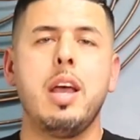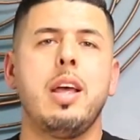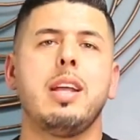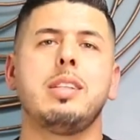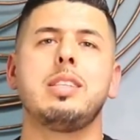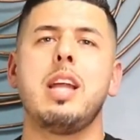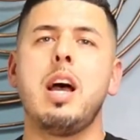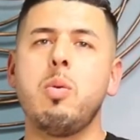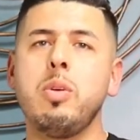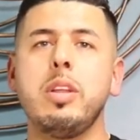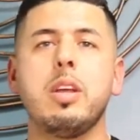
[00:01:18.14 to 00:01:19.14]
It's
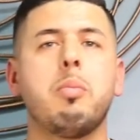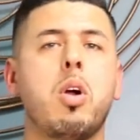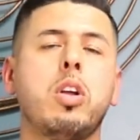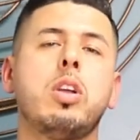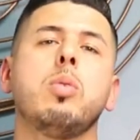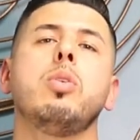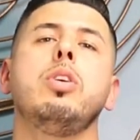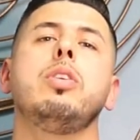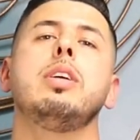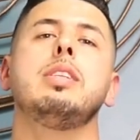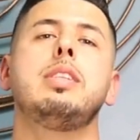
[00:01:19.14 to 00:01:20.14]
not really a market where you
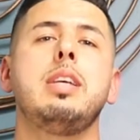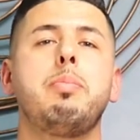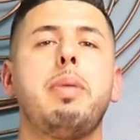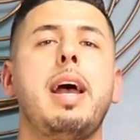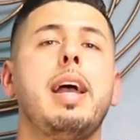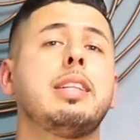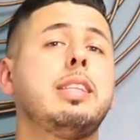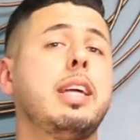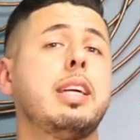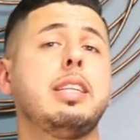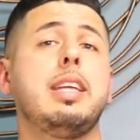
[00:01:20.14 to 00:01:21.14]
can sit back,
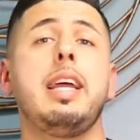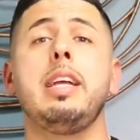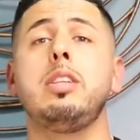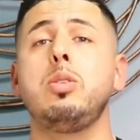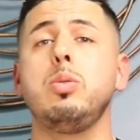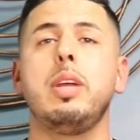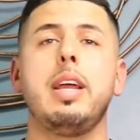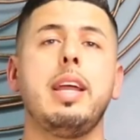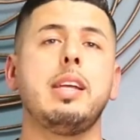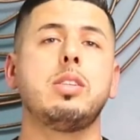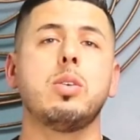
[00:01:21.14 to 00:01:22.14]
take a day, 2
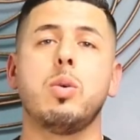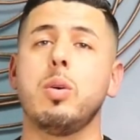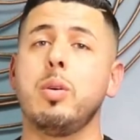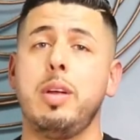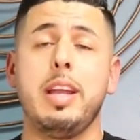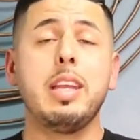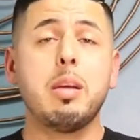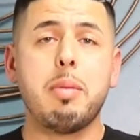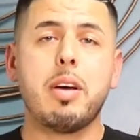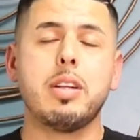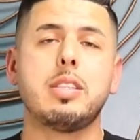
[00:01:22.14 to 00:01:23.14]
days, or any
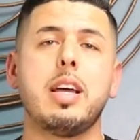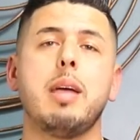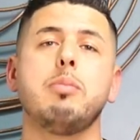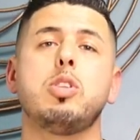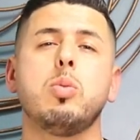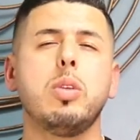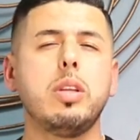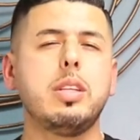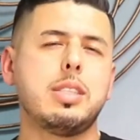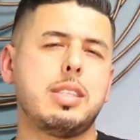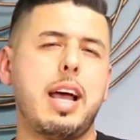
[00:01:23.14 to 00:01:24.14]
amount of time to really
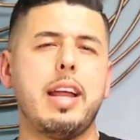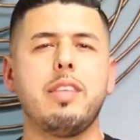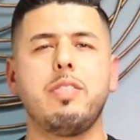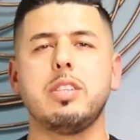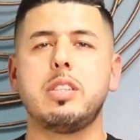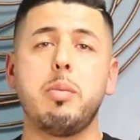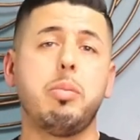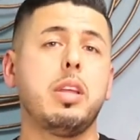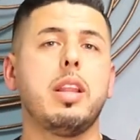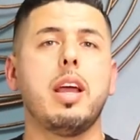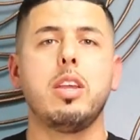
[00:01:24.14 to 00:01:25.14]
decide if it's
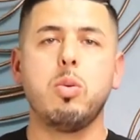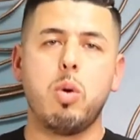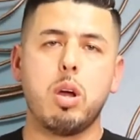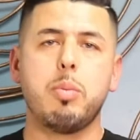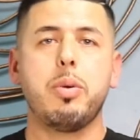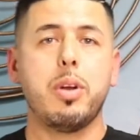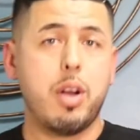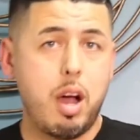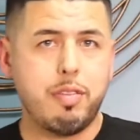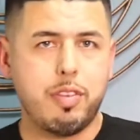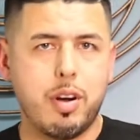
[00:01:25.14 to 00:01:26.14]
something that you want to put an
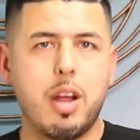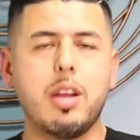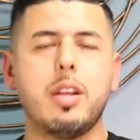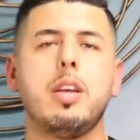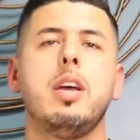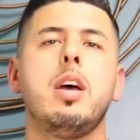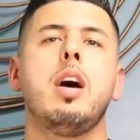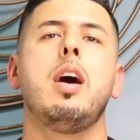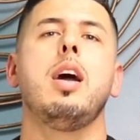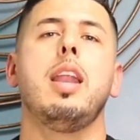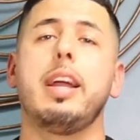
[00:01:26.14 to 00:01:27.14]
offer
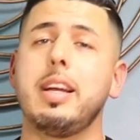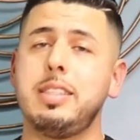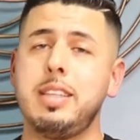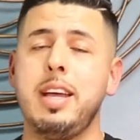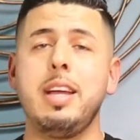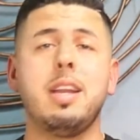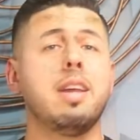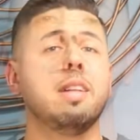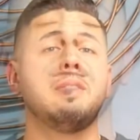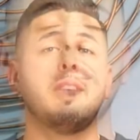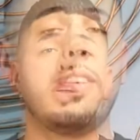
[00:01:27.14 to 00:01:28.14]
on. Like I said,
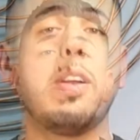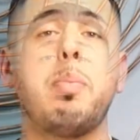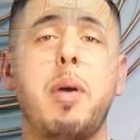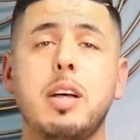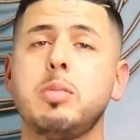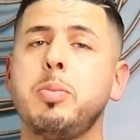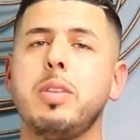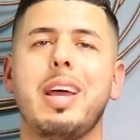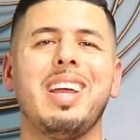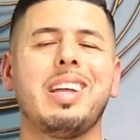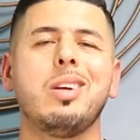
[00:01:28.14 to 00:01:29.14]
it's very possible
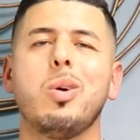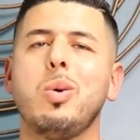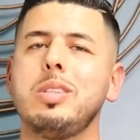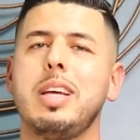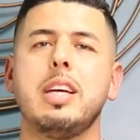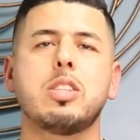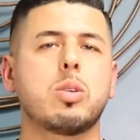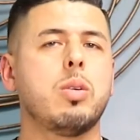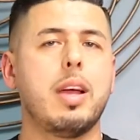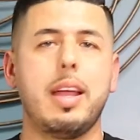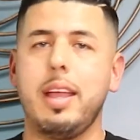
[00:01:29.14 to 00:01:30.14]
that it can go into
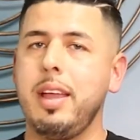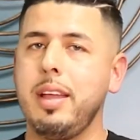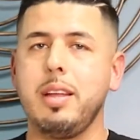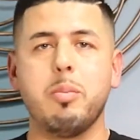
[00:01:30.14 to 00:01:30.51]
escrow at any